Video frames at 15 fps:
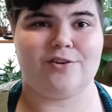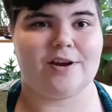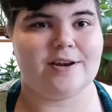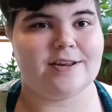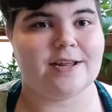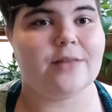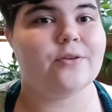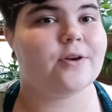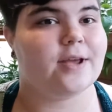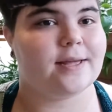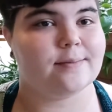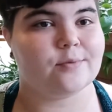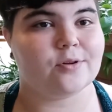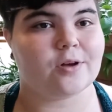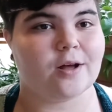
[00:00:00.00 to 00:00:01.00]
or any other
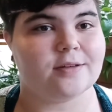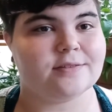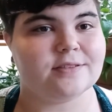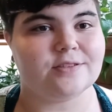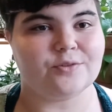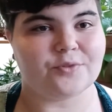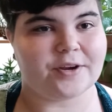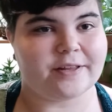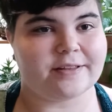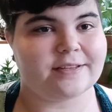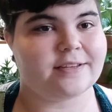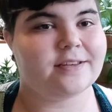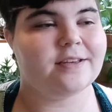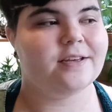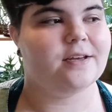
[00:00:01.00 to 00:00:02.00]
animal content,
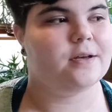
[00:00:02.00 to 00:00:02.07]
really.